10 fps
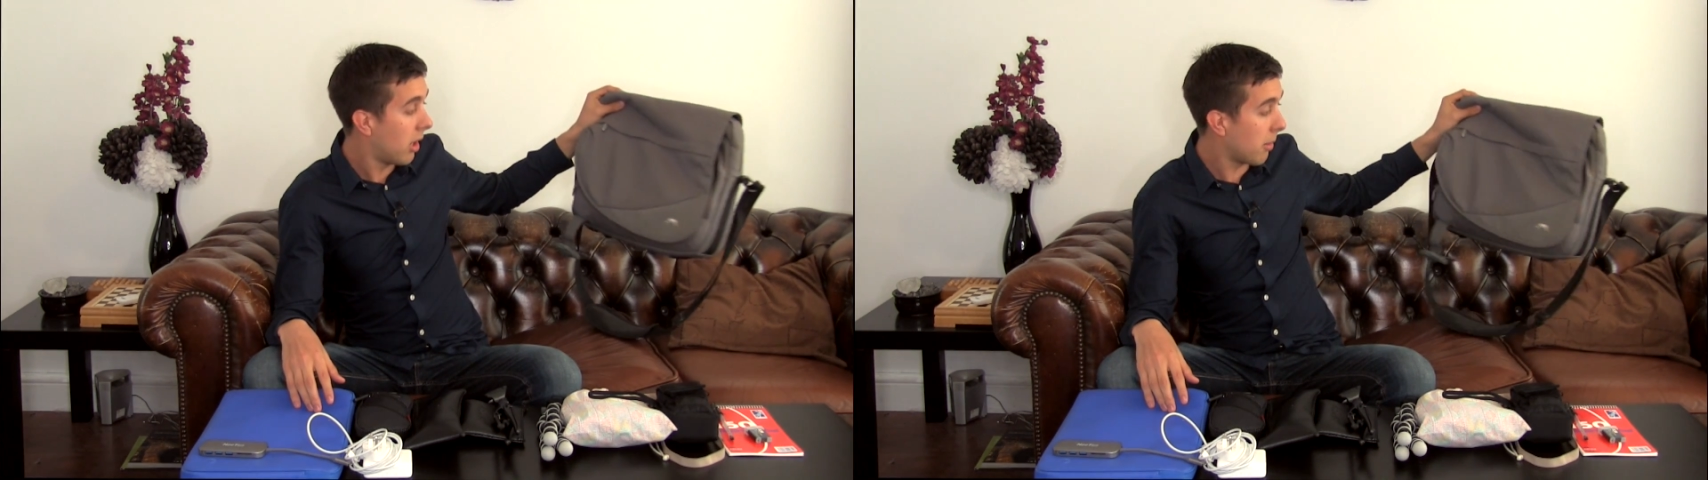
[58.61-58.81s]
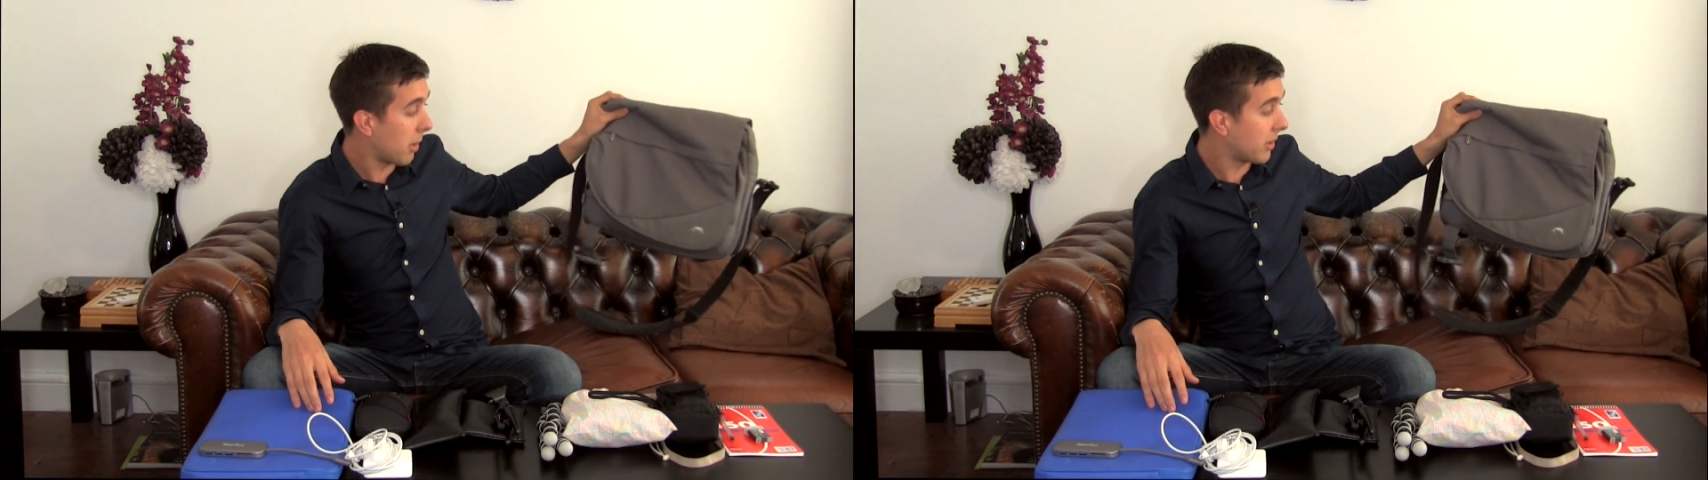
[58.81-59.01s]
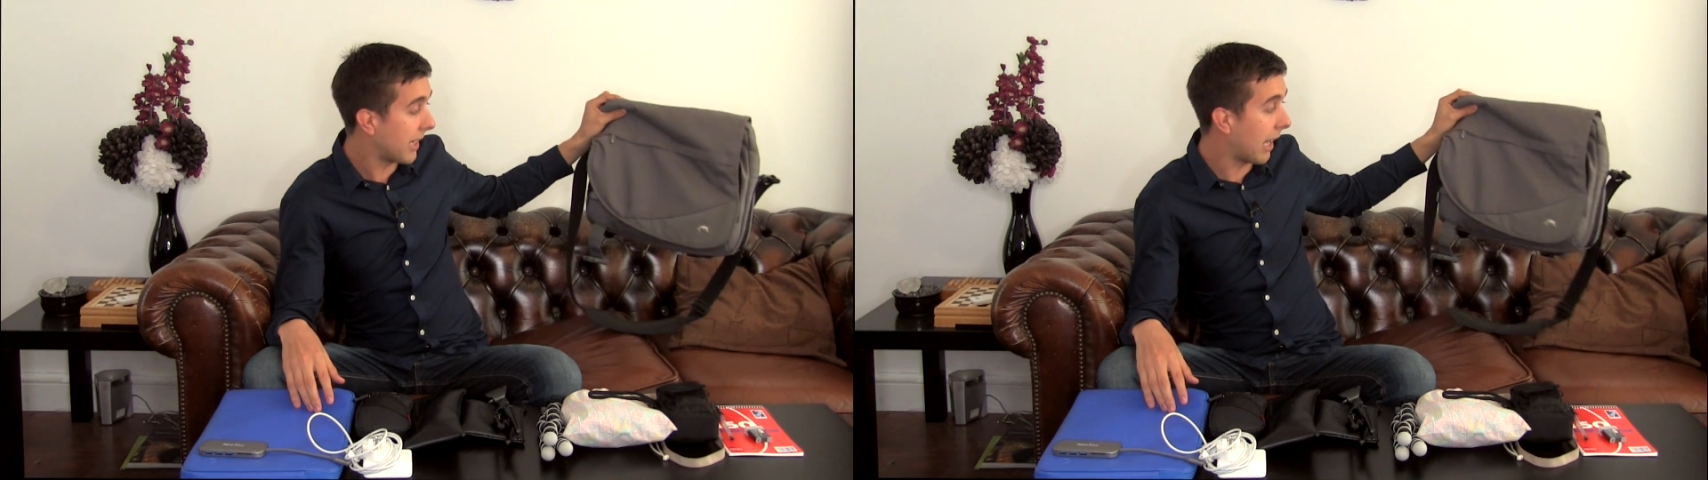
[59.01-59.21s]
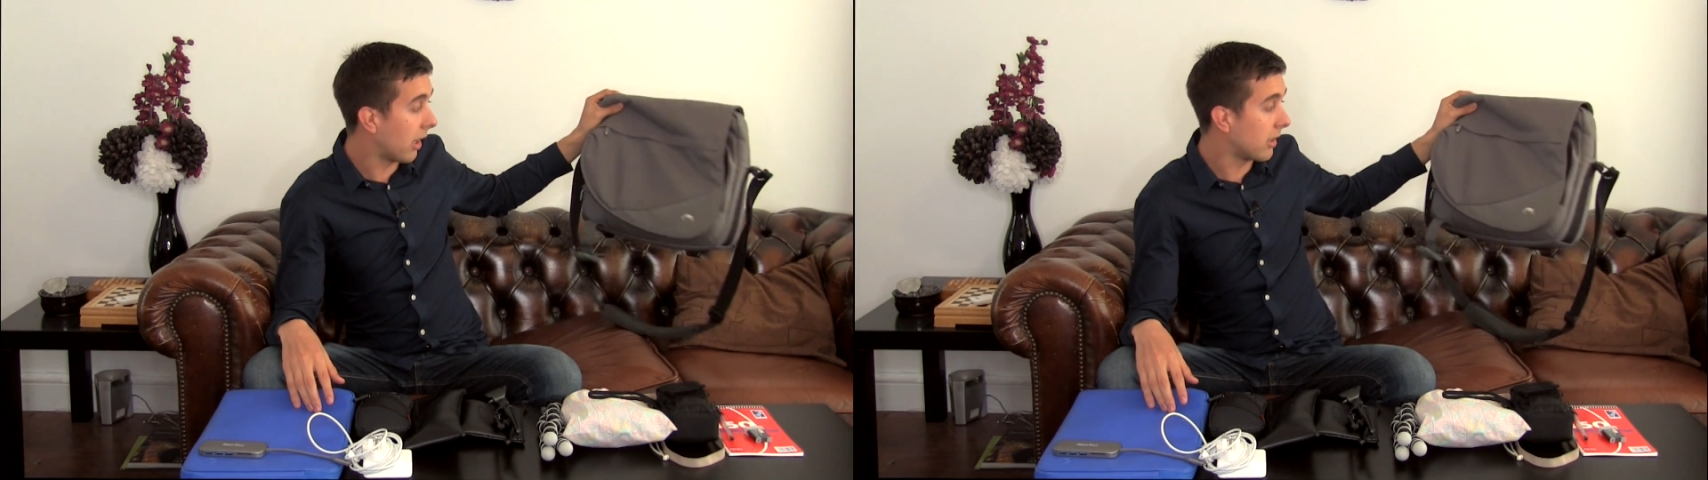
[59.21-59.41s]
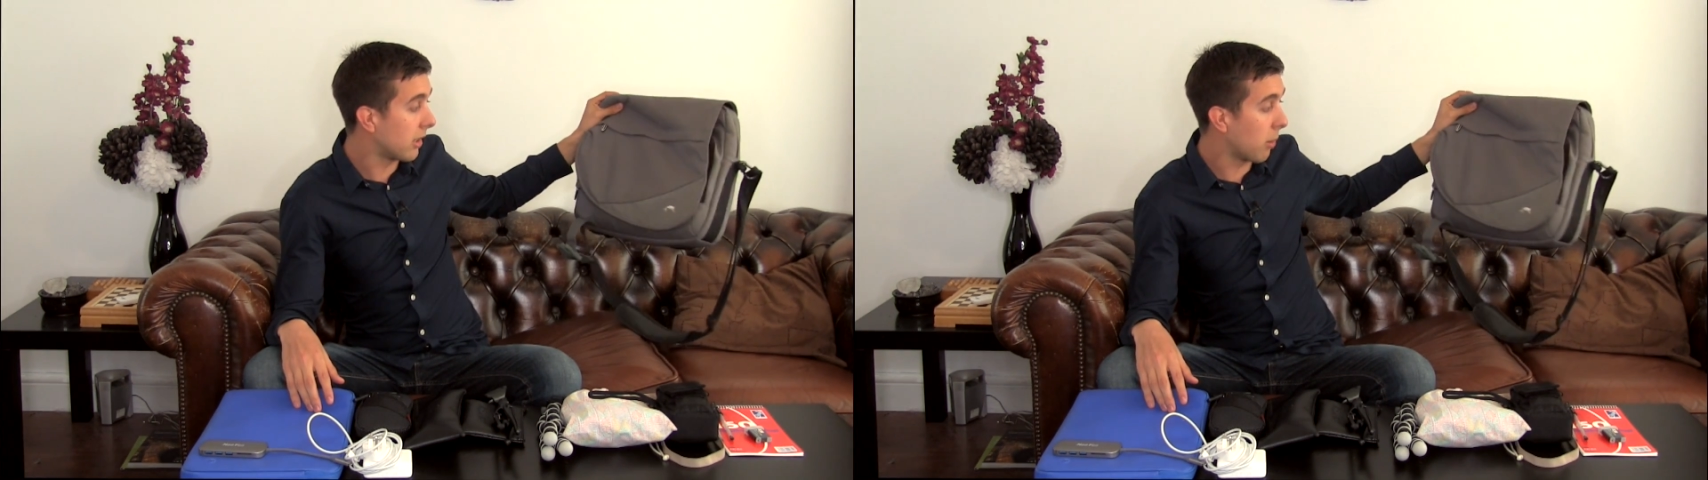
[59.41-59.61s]
on most
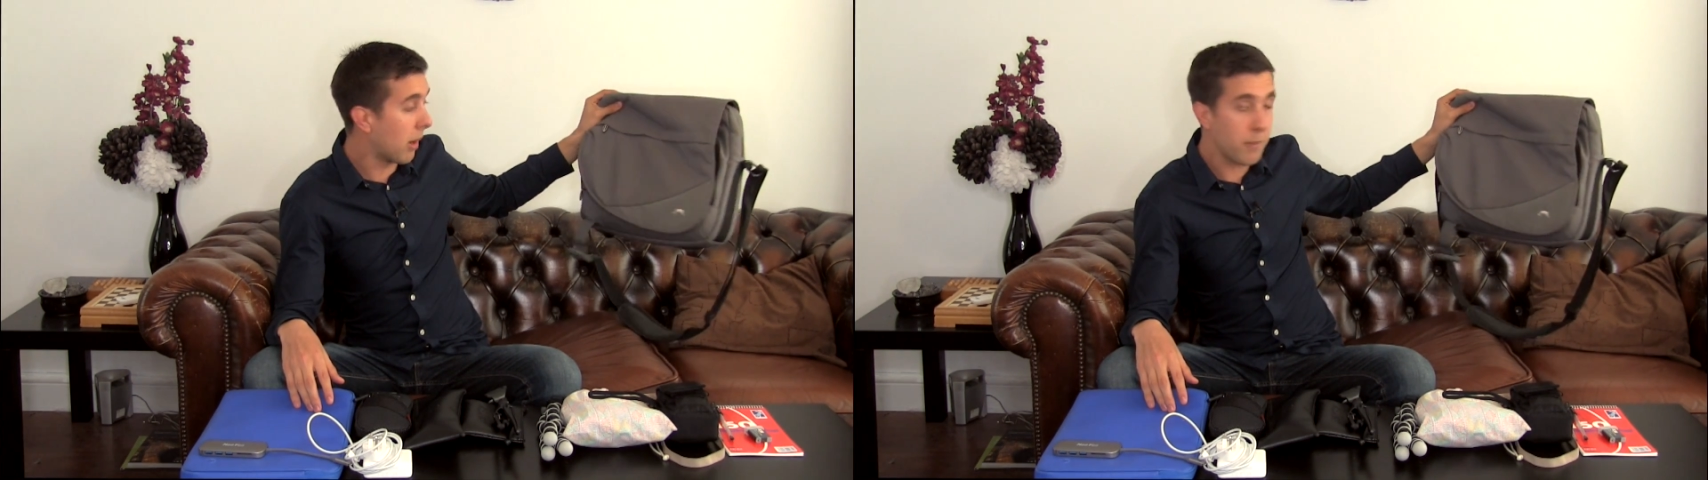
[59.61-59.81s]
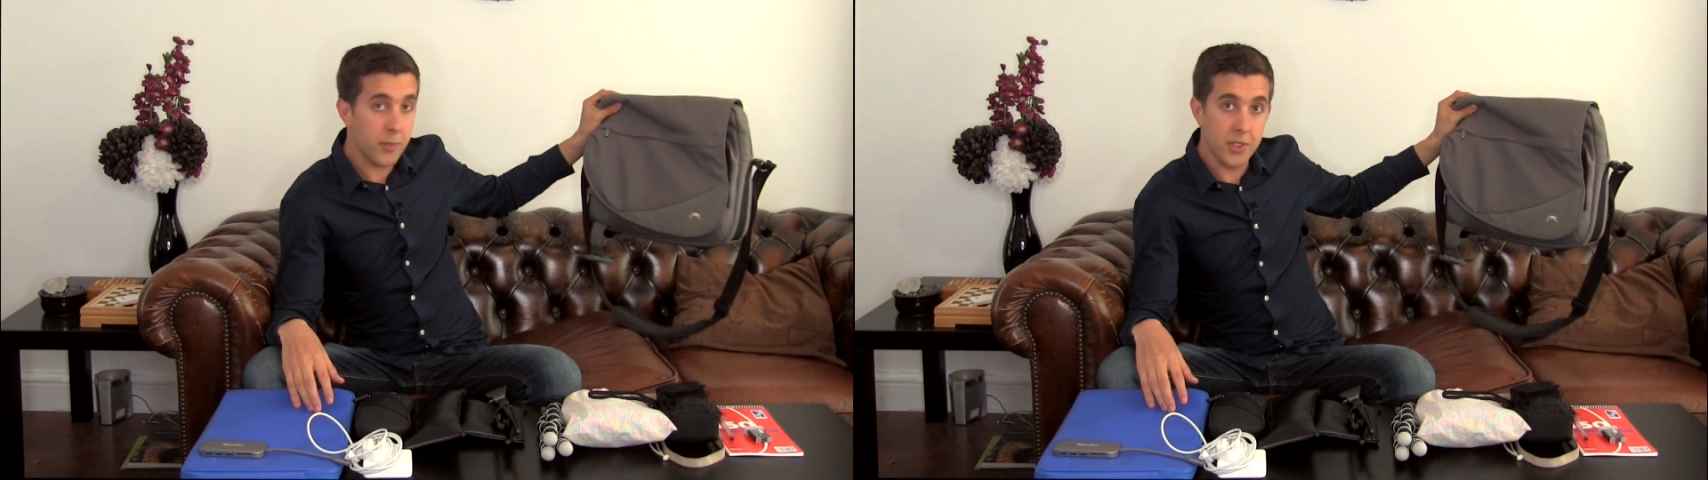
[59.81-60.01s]
airlines as well.